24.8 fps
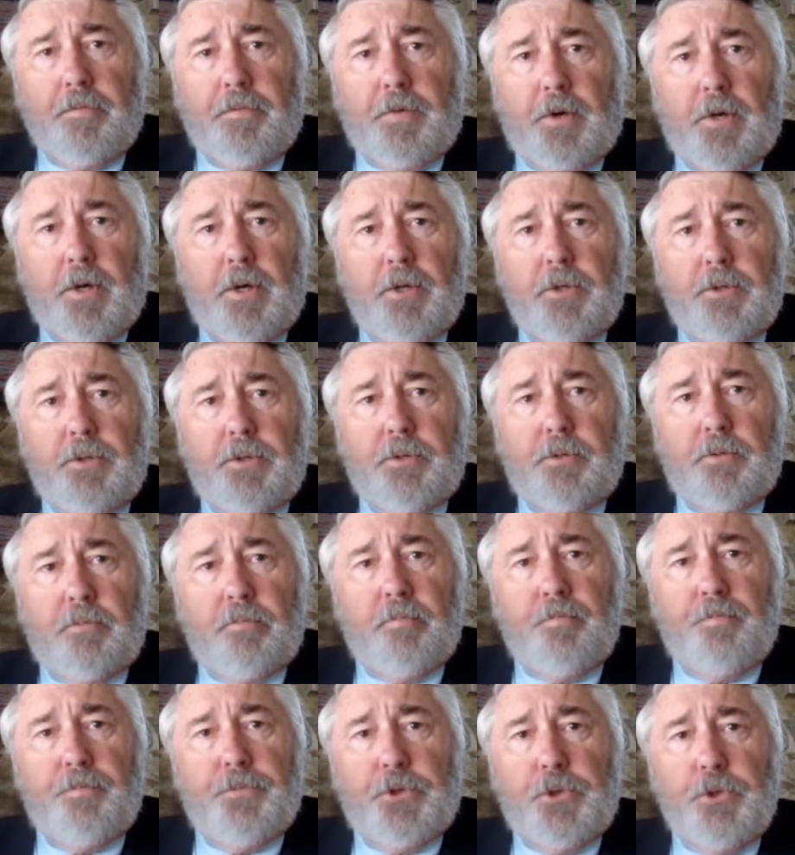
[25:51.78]
Far
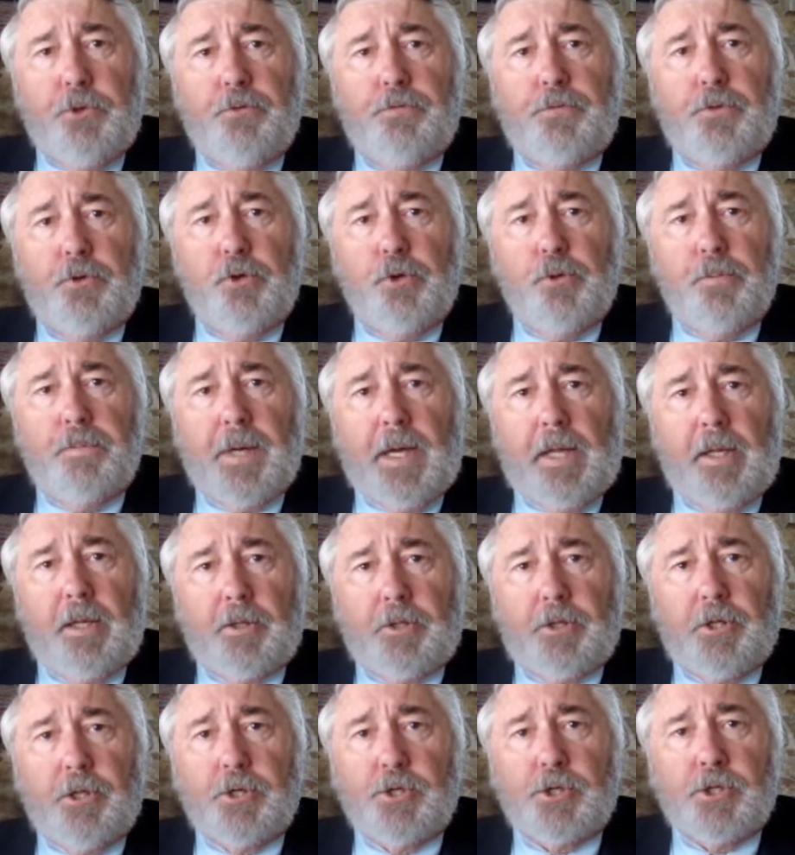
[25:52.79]
too few
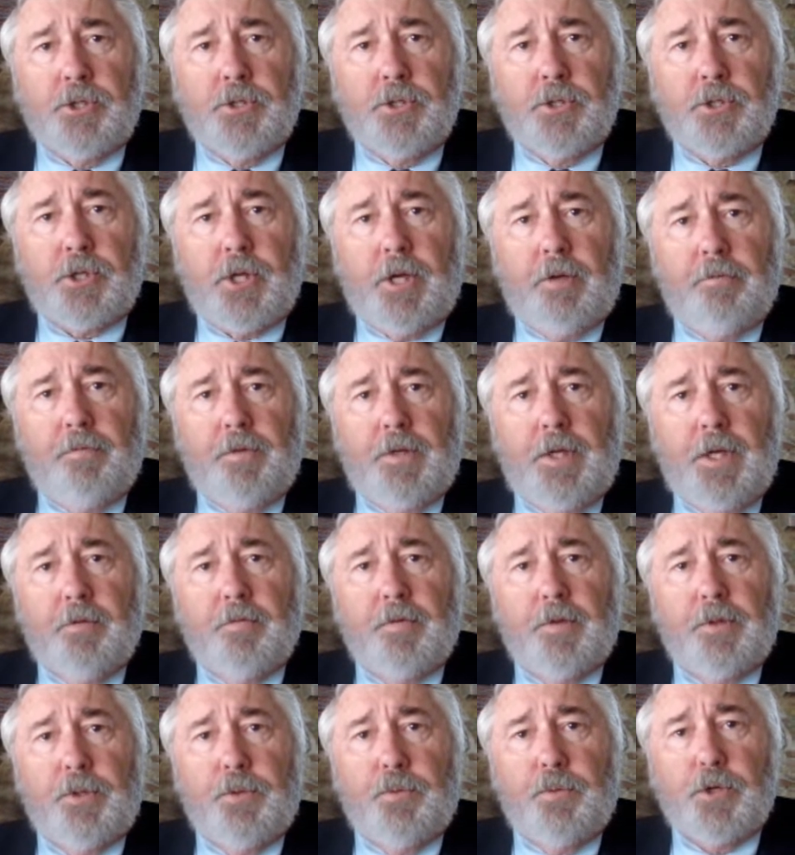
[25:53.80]
politicians have
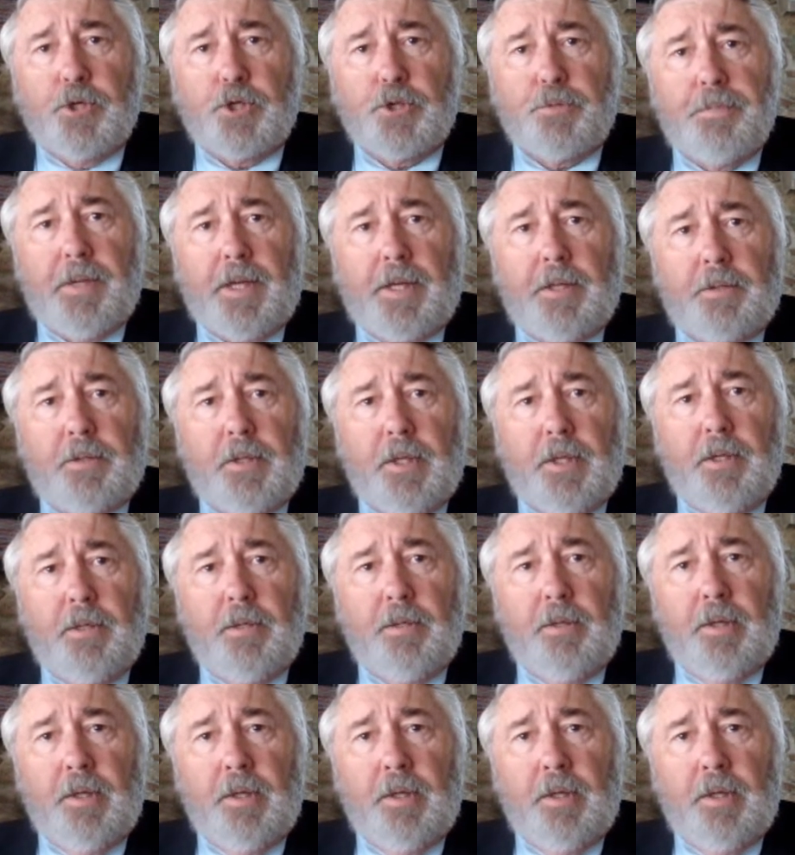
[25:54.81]
given the respect